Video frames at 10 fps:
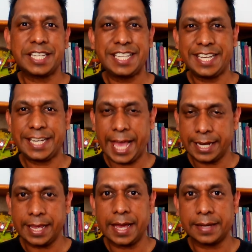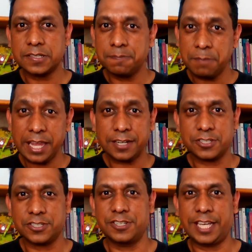need any experience
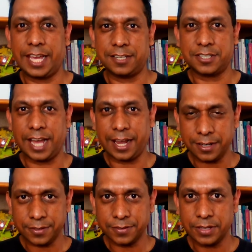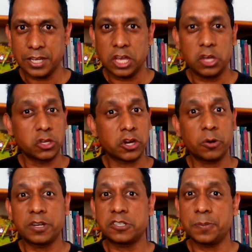to get started. You don't
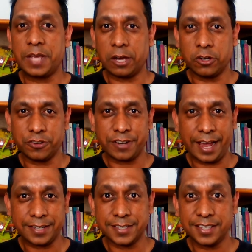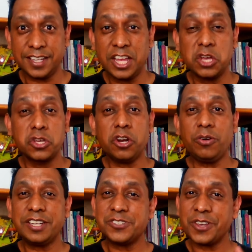need to be a good writer. You don't
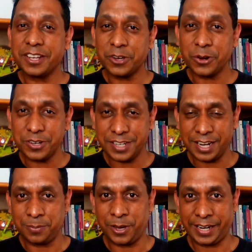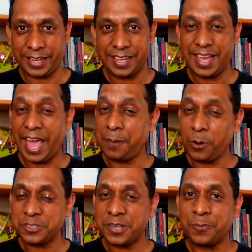need to recruit anybody. And
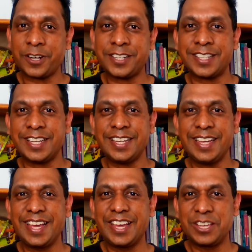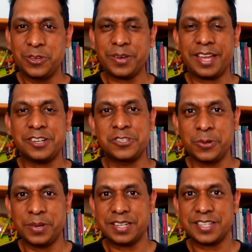most importantly, you can do
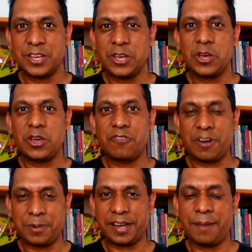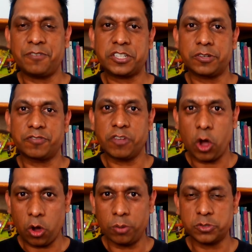it from the comfort of your
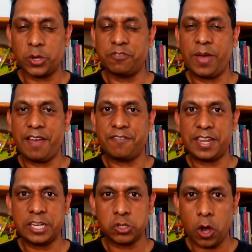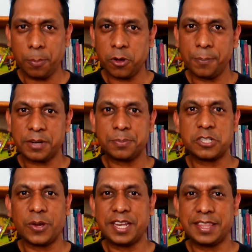home. So if you have any job commitments
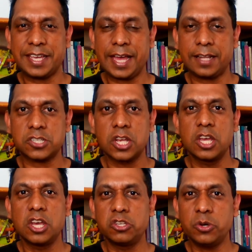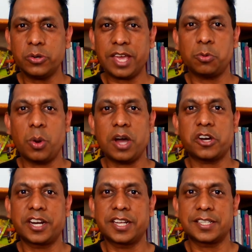or anything else, you can work
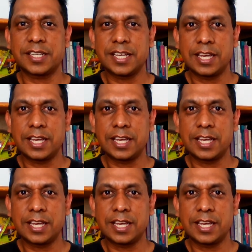on it